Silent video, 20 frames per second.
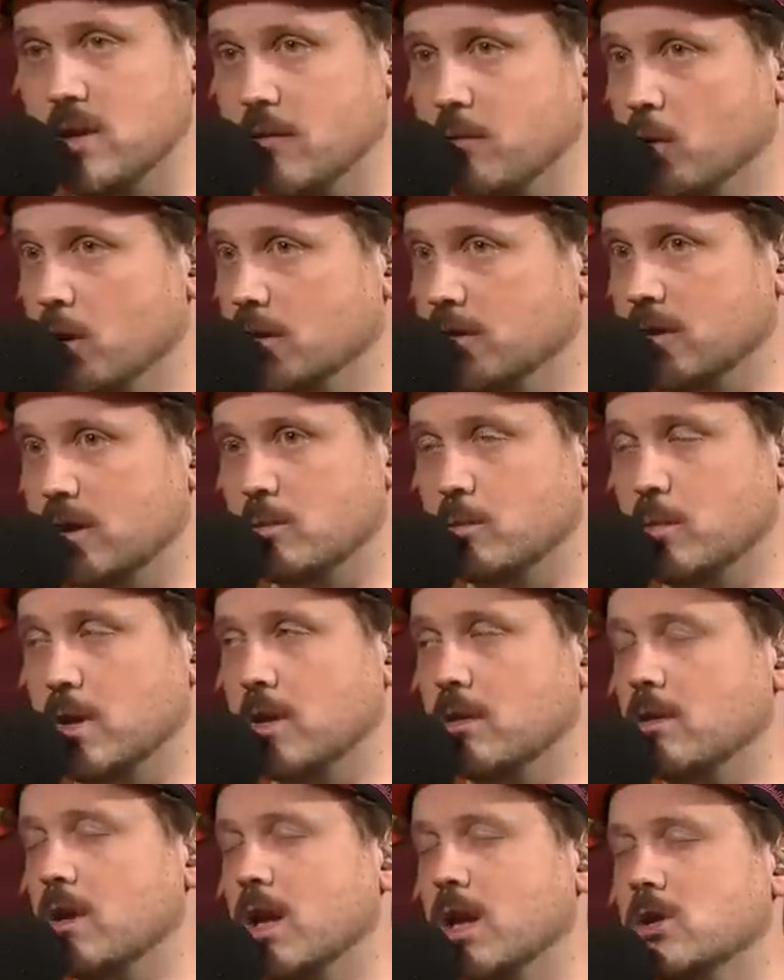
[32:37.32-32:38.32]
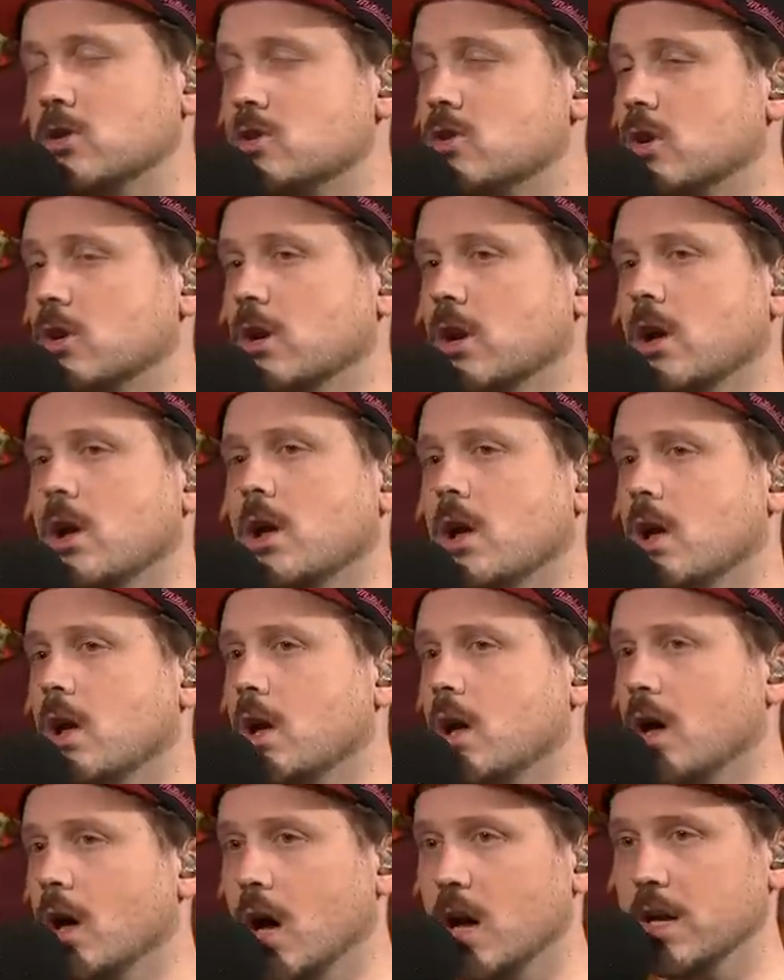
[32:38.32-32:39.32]
Jeff Wilson has been injured
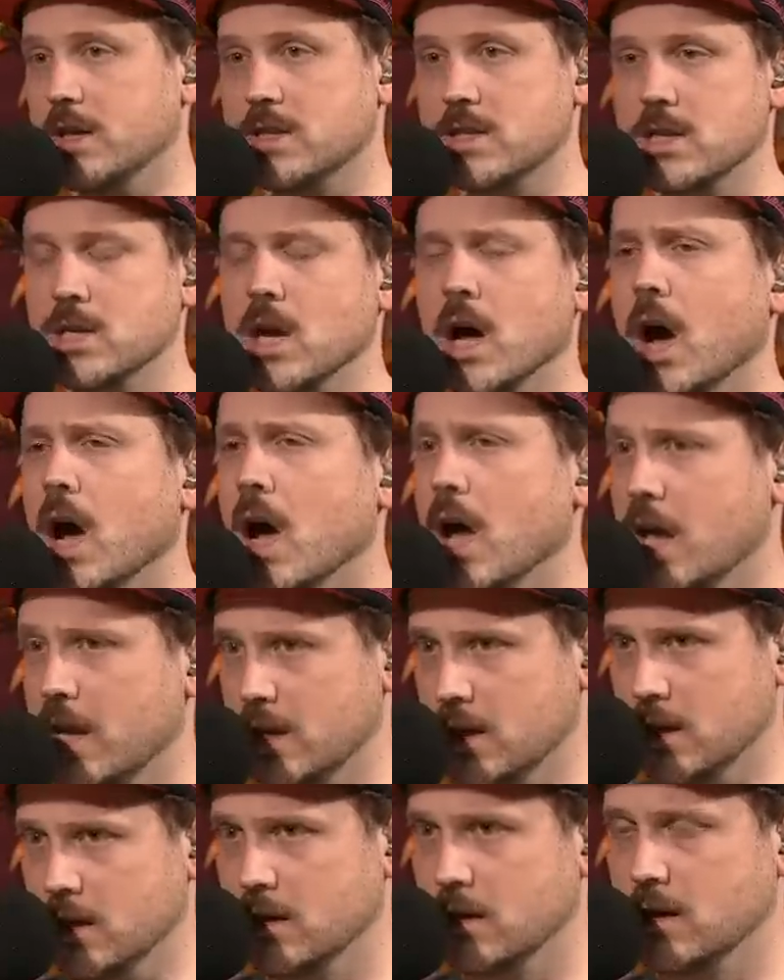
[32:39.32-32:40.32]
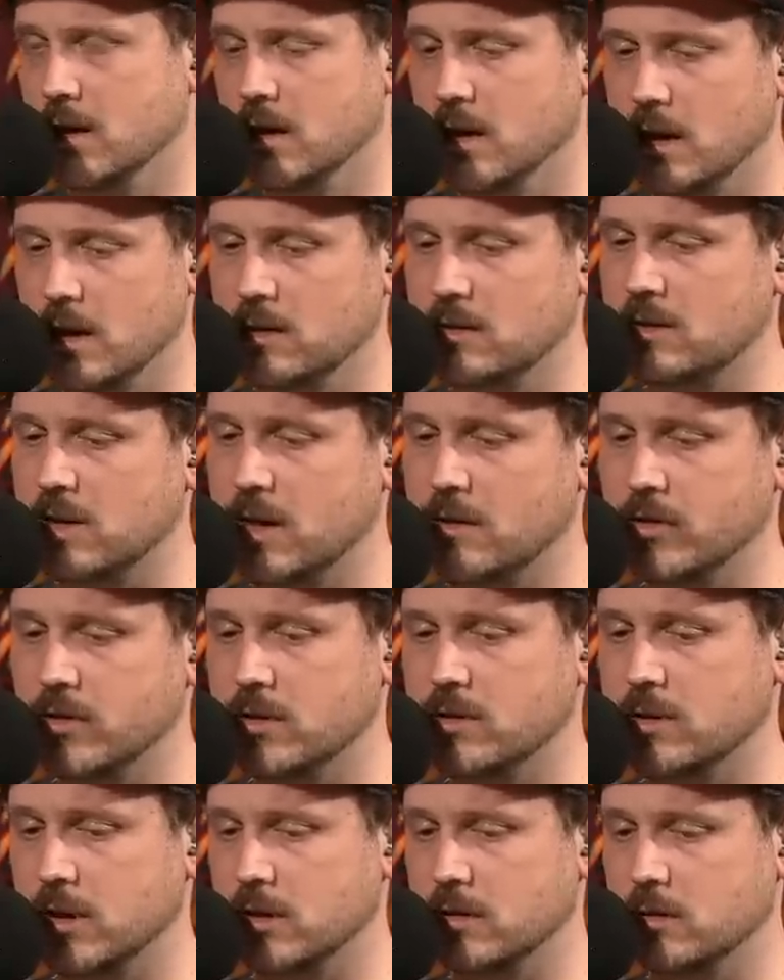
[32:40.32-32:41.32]
a ton yeah. in San
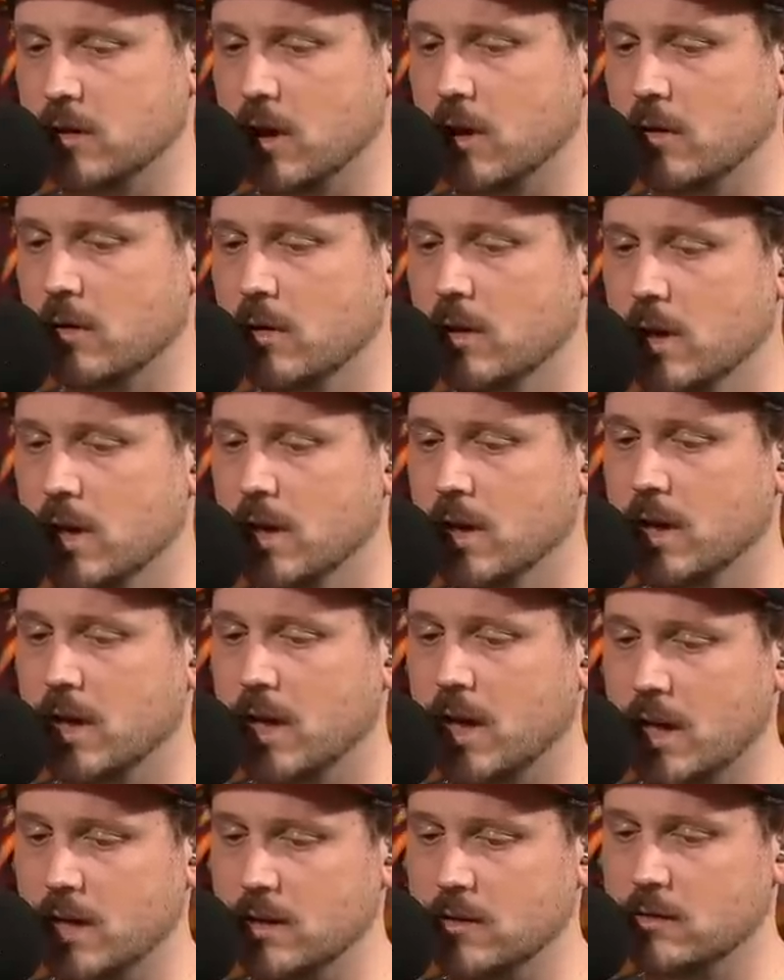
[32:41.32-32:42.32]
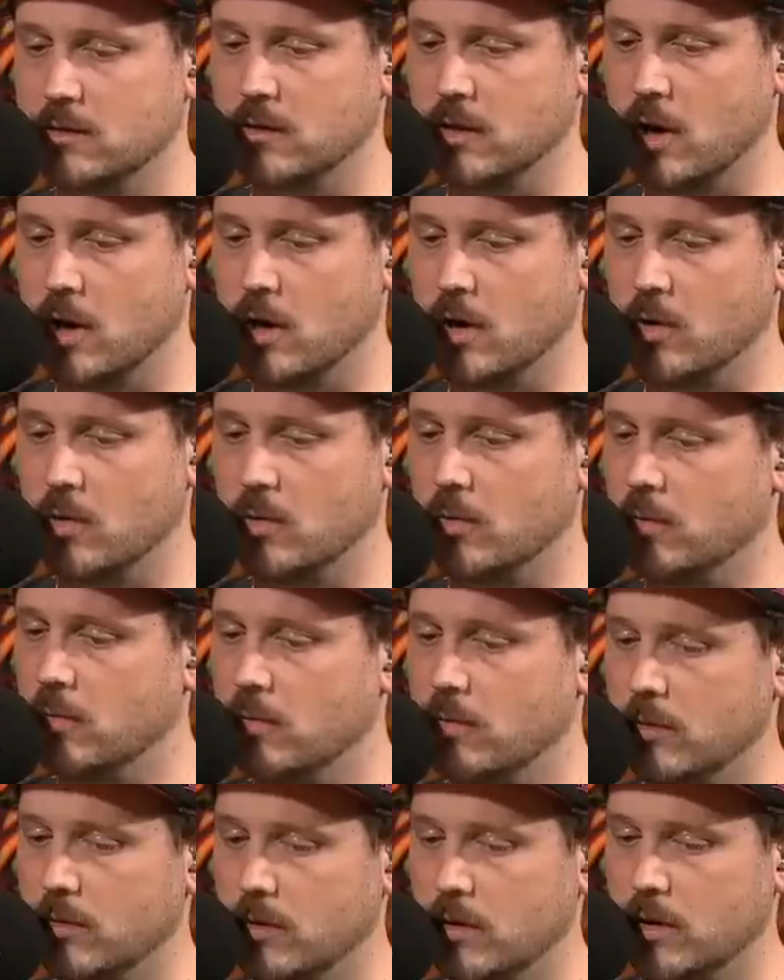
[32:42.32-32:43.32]
Francisco, and so
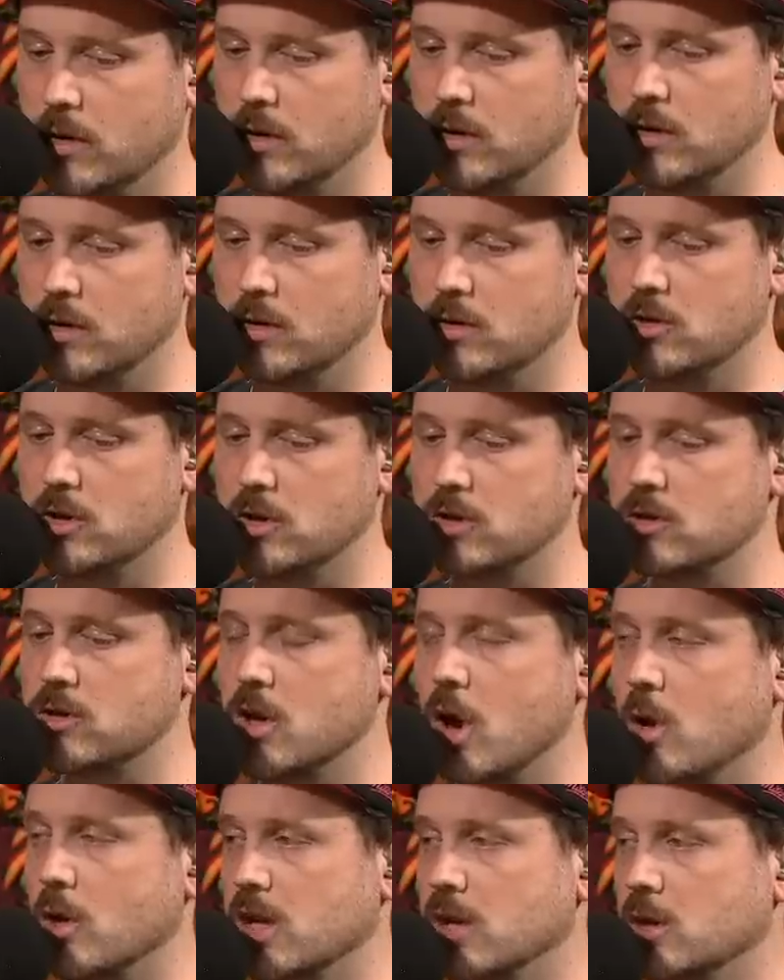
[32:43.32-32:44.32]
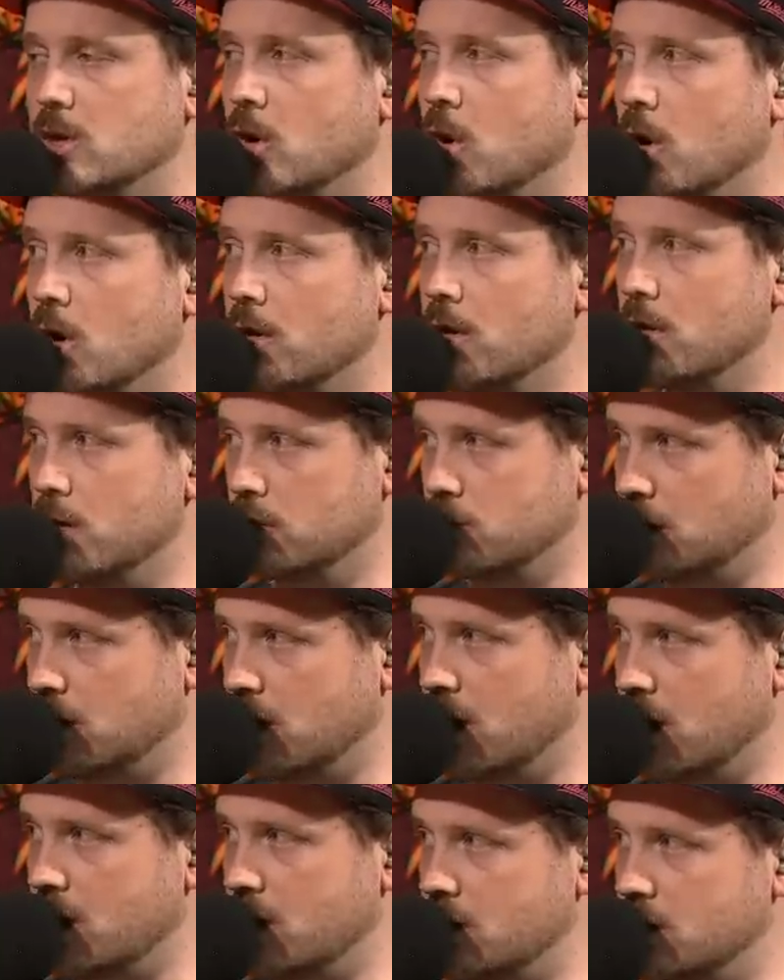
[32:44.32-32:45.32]
just don't ignore those
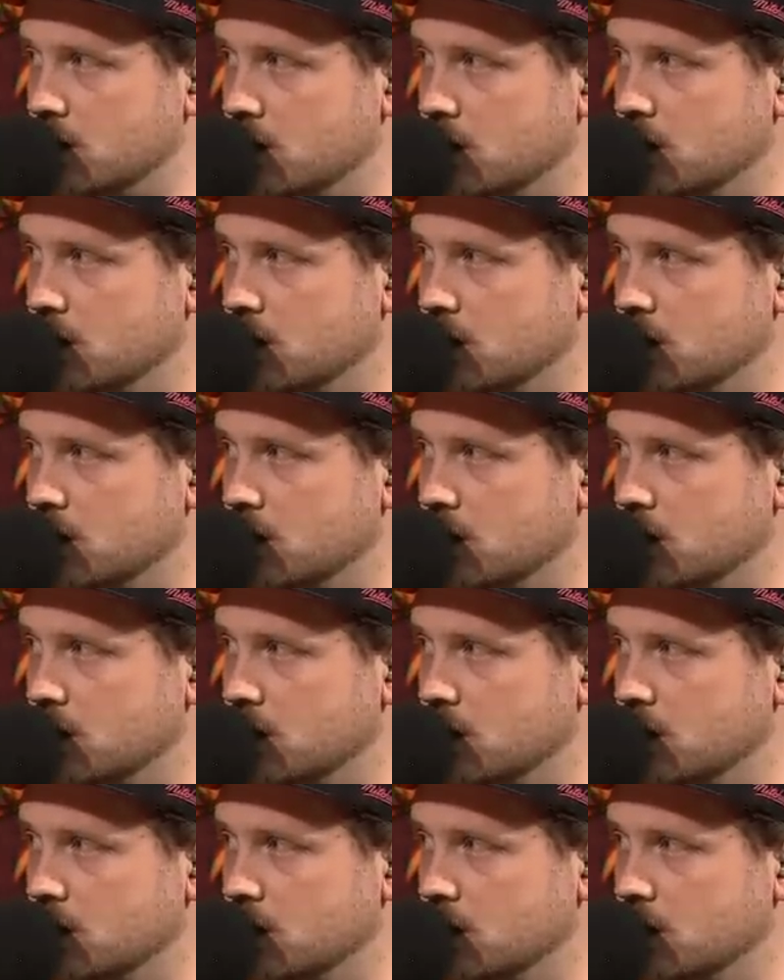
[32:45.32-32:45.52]
players.